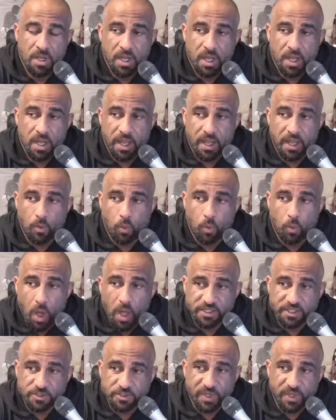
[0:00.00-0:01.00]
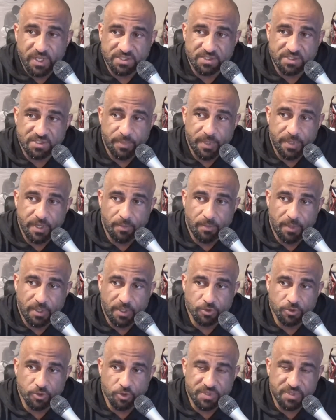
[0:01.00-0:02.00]
And one, it's because it's in bigger
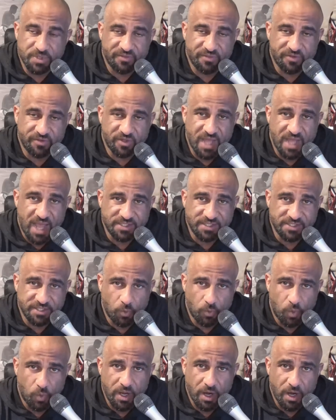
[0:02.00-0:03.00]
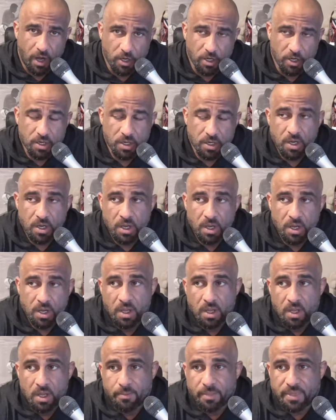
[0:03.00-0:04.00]
muscle groups. I have to tax it way harder.
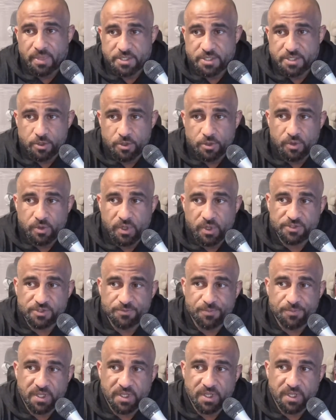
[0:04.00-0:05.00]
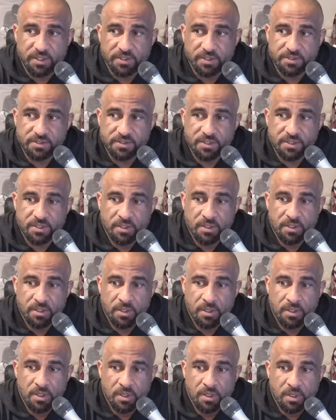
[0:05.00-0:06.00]
But two, it's because
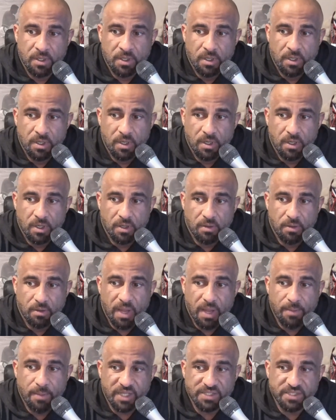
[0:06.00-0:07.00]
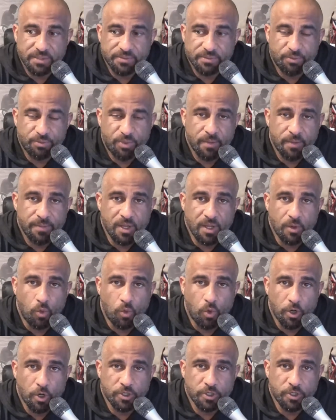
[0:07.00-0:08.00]
my biceps are probably being
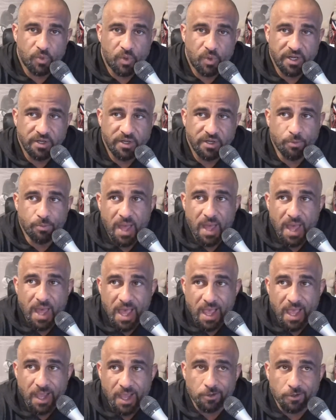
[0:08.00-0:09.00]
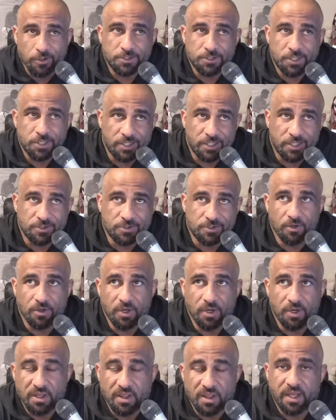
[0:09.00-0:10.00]
worked when I do back or chest or
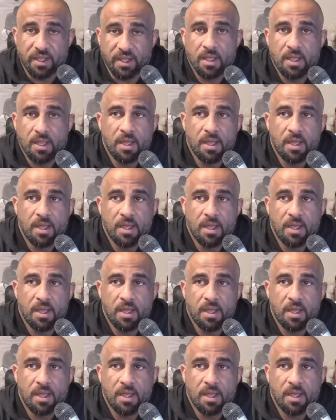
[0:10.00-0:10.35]
any, like